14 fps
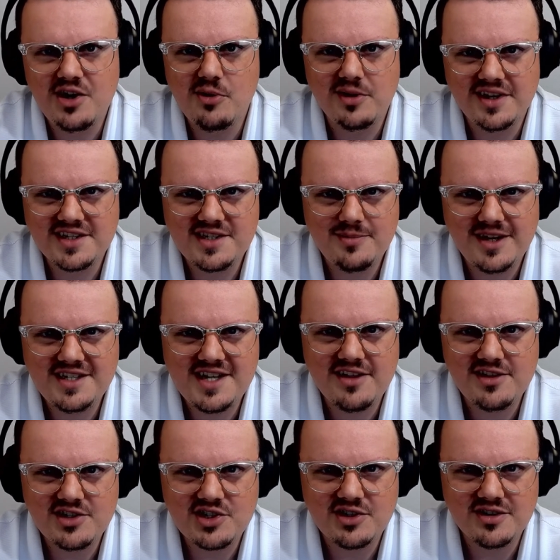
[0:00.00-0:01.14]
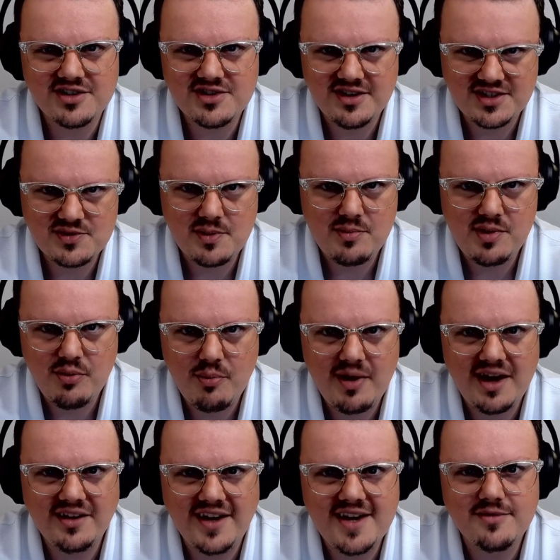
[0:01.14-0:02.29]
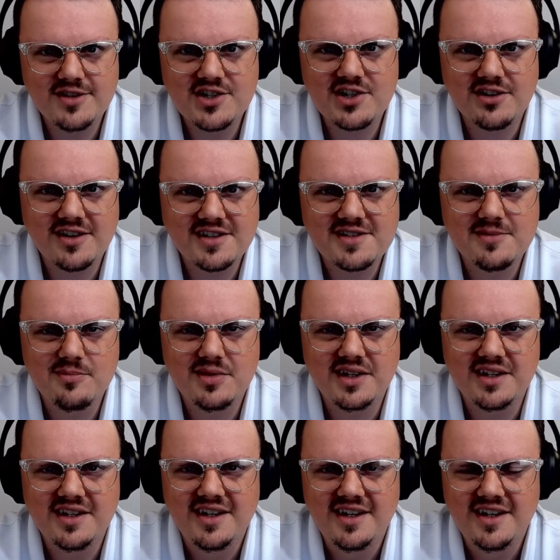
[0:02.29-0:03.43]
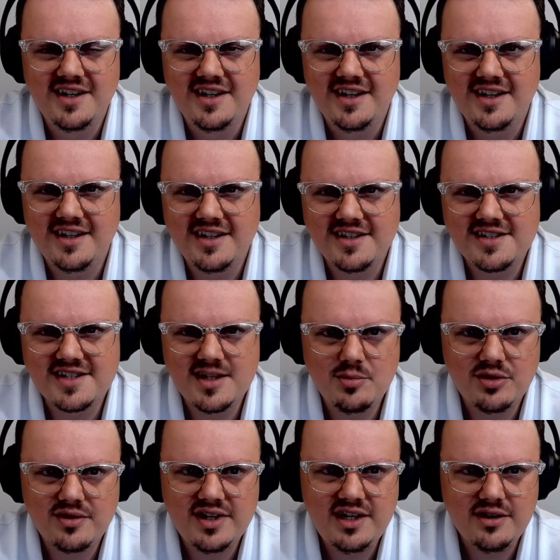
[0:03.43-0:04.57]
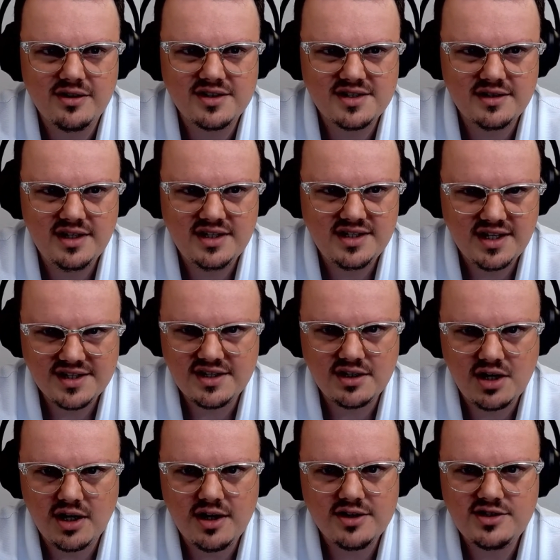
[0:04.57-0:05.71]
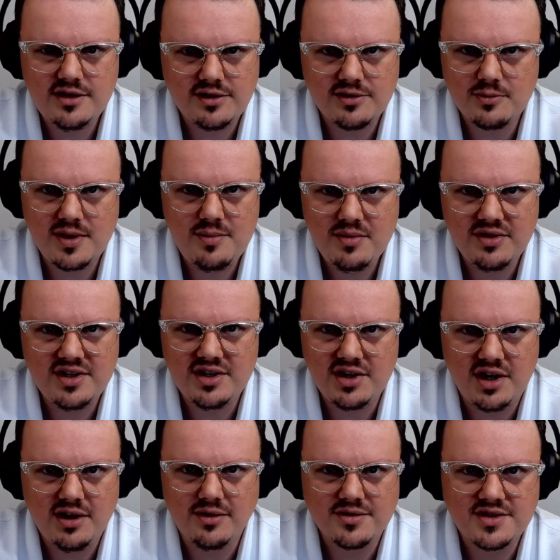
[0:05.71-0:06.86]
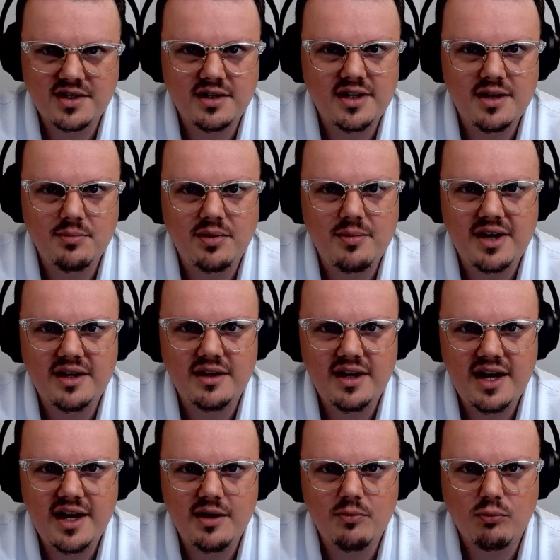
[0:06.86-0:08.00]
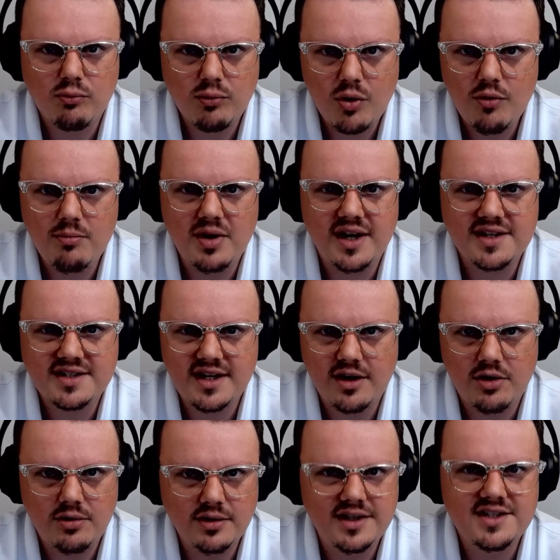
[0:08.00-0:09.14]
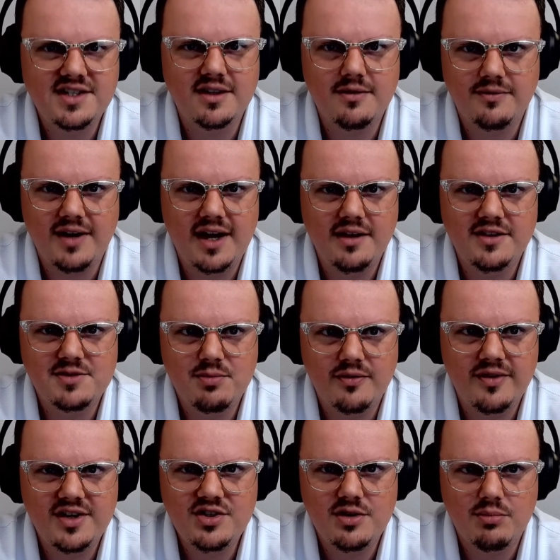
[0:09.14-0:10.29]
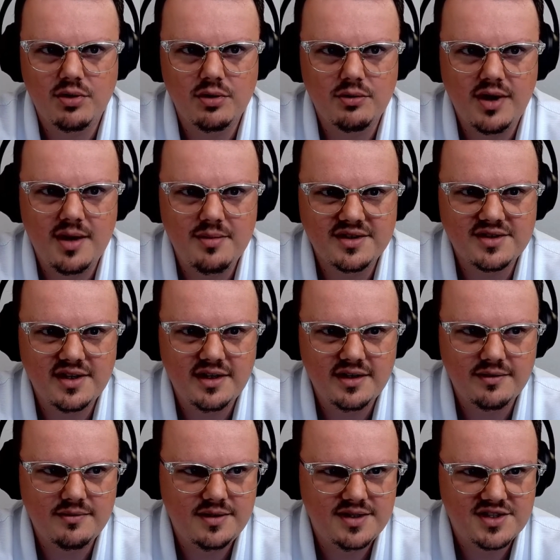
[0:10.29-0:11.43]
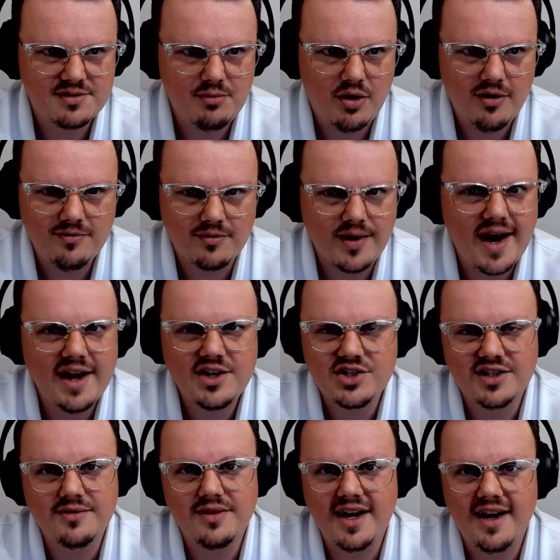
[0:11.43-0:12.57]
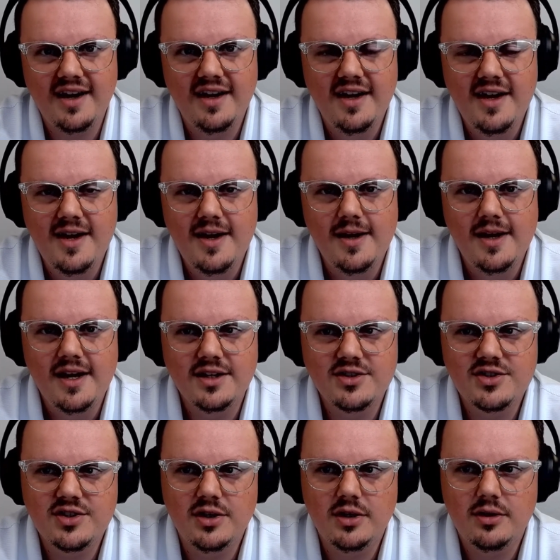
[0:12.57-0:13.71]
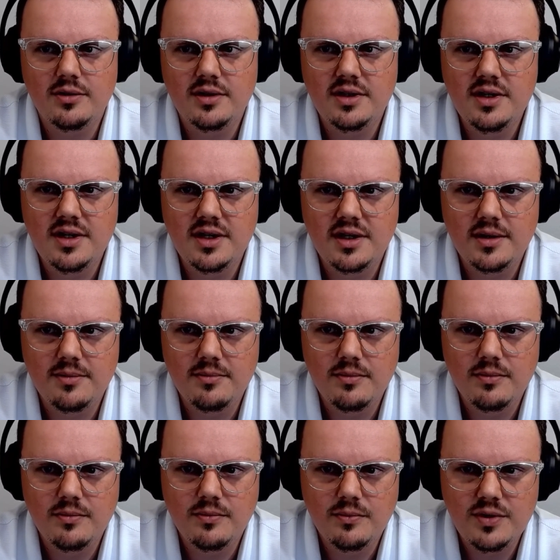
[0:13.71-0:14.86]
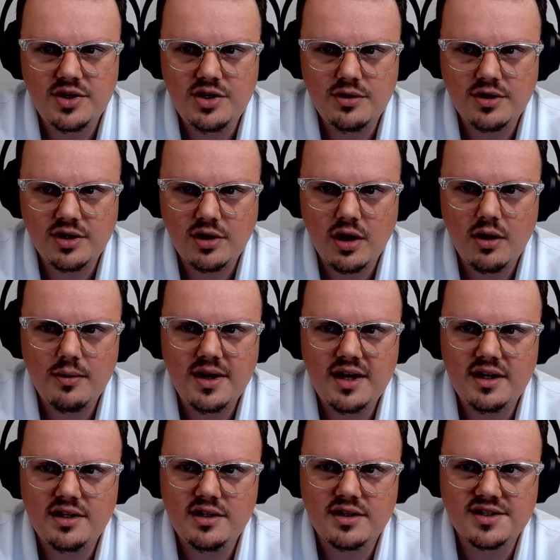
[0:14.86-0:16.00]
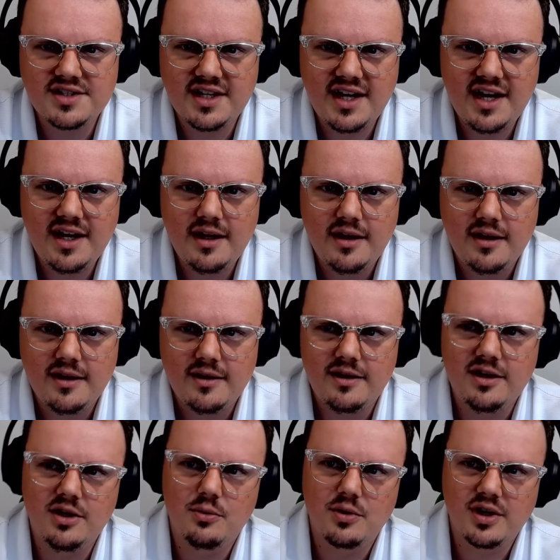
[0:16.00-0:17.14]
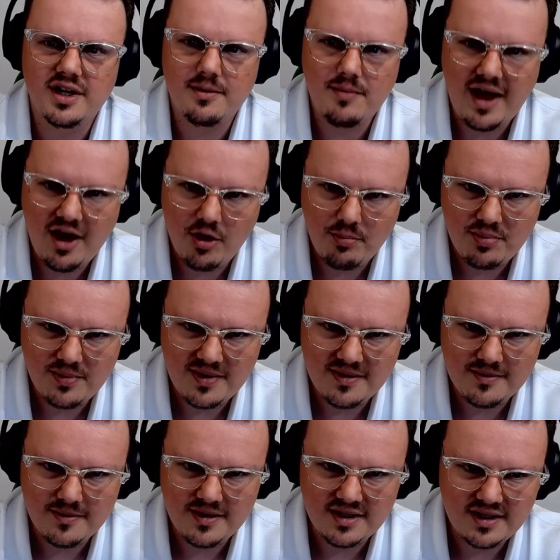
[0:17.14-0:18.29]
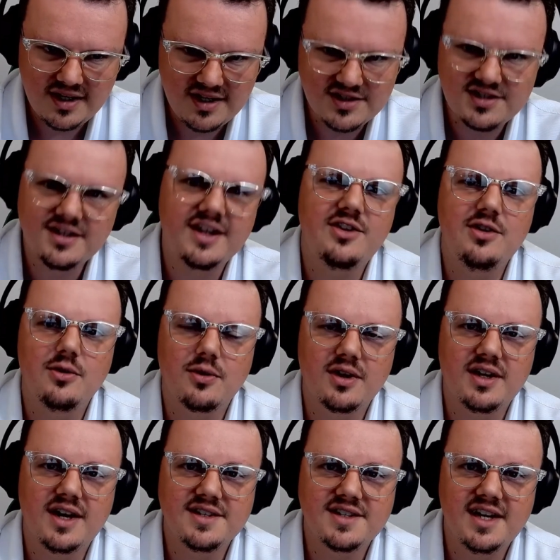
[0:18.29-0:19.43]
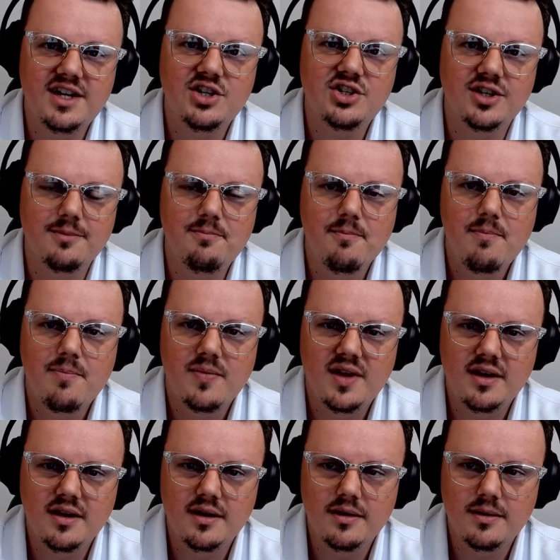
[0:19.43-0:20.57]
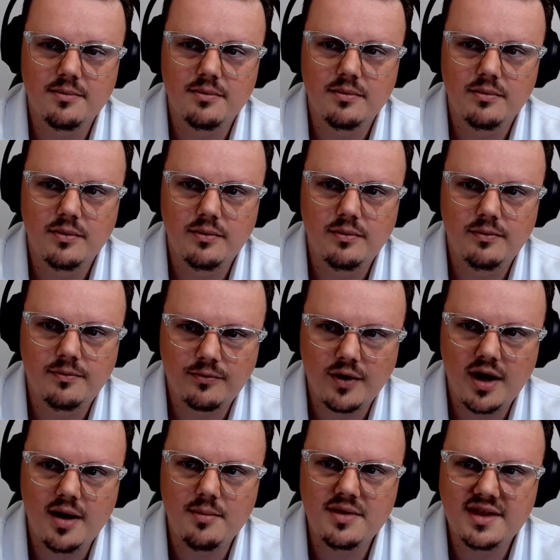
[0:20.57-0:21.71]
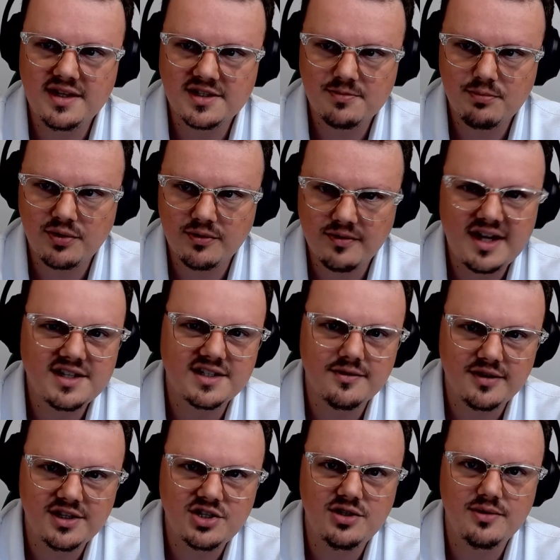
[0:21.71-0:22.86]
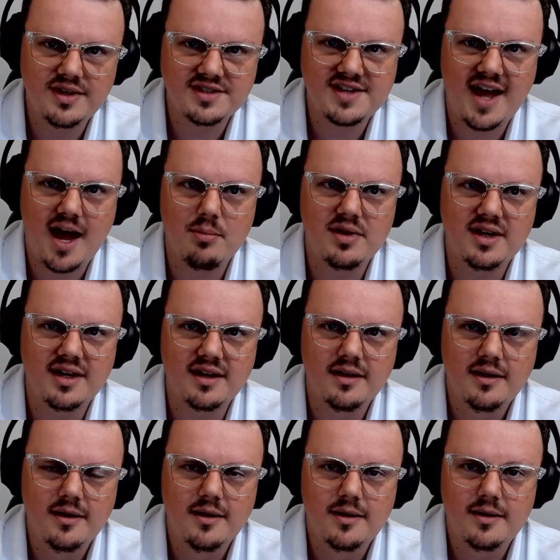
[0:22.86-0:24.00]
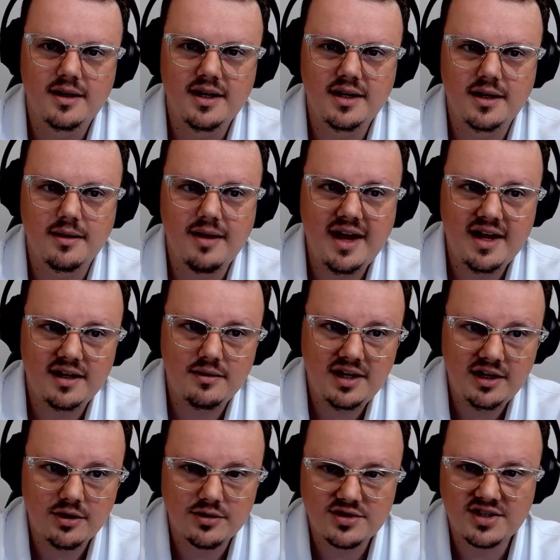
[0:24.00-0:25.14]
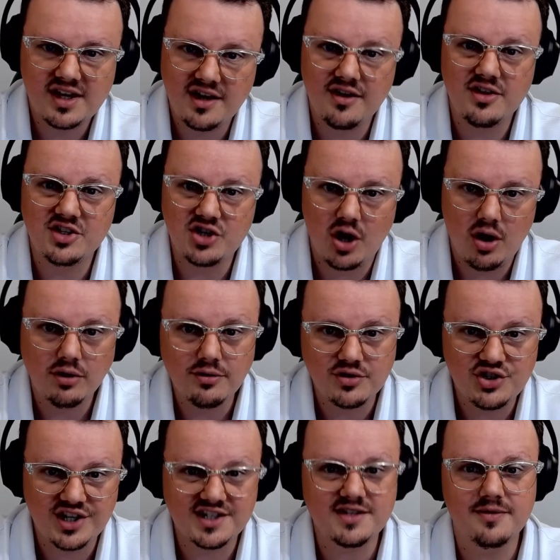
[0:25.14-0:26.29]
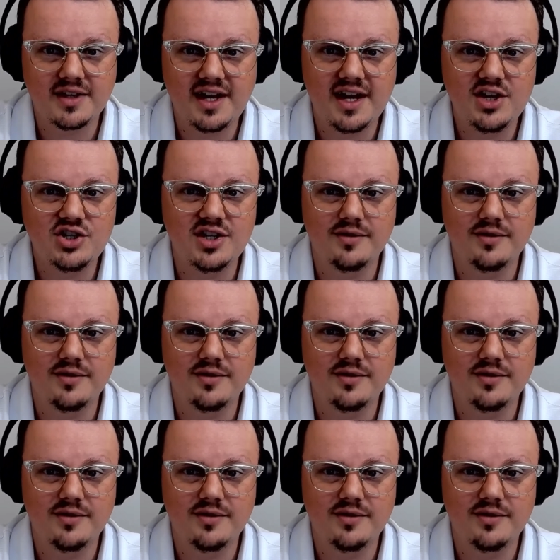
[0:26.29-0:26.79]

No one likes to buy death insurance, so that's why people buy life insurance. But similar here, it doesn't cost you $3 million to implement a robust and holistic violence prevention program. It's a small fraction of that. And so when you can go in and you can say, hey, we're going to help insulate the organization from this pervasive issue that's happening, and here's kind of the dollar justification of it.